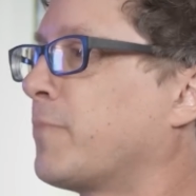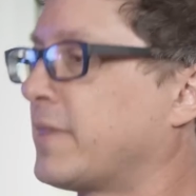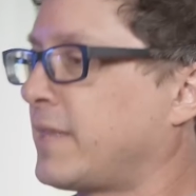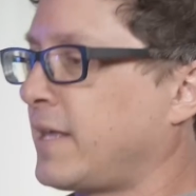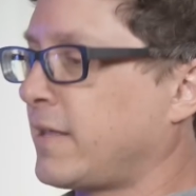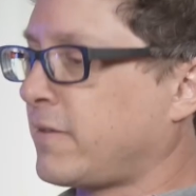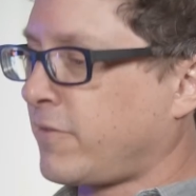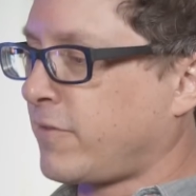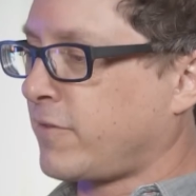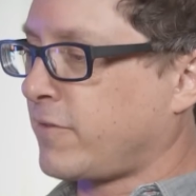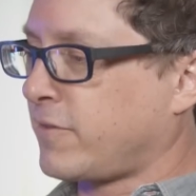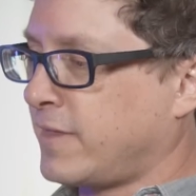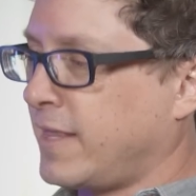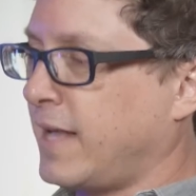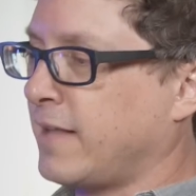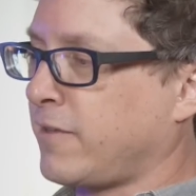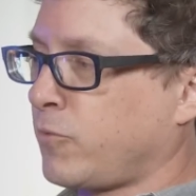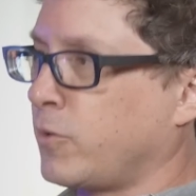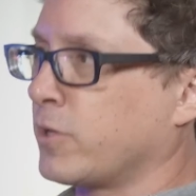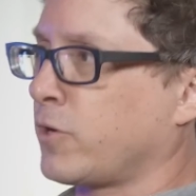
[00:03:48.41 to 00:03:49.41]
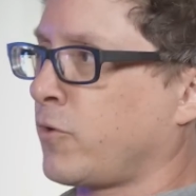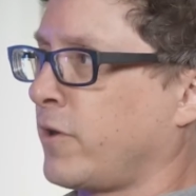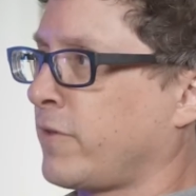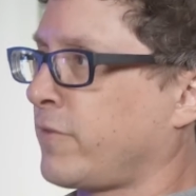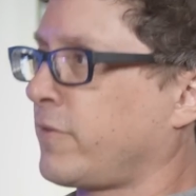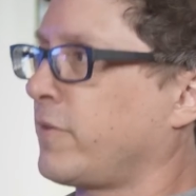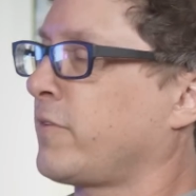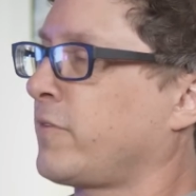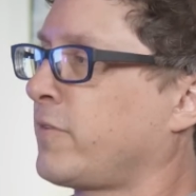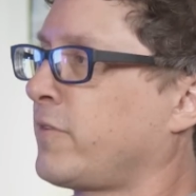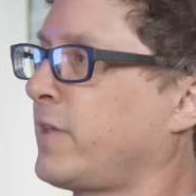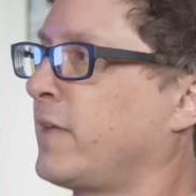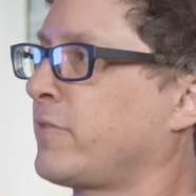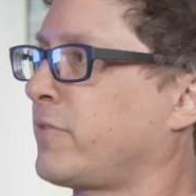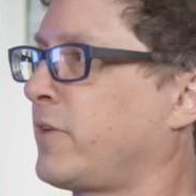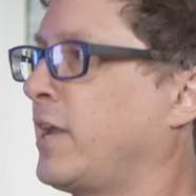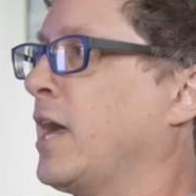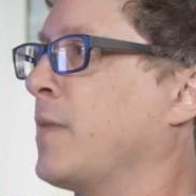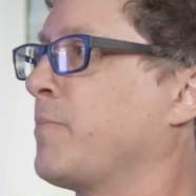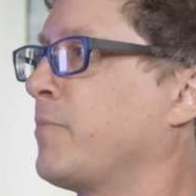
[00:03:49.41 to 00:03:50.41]
But that's that's what Chrestus
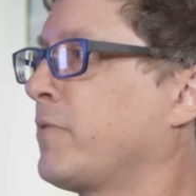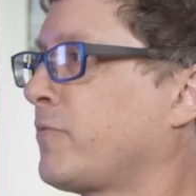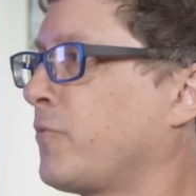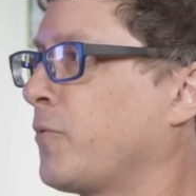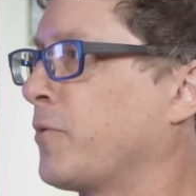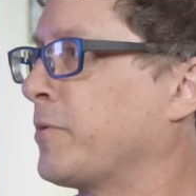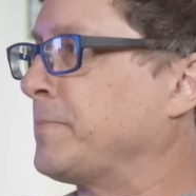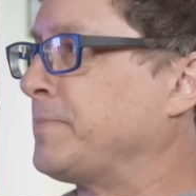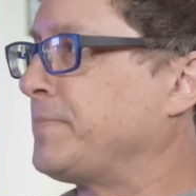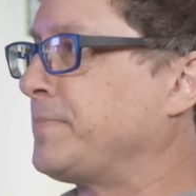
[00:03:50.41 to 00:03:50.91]
as an app is for.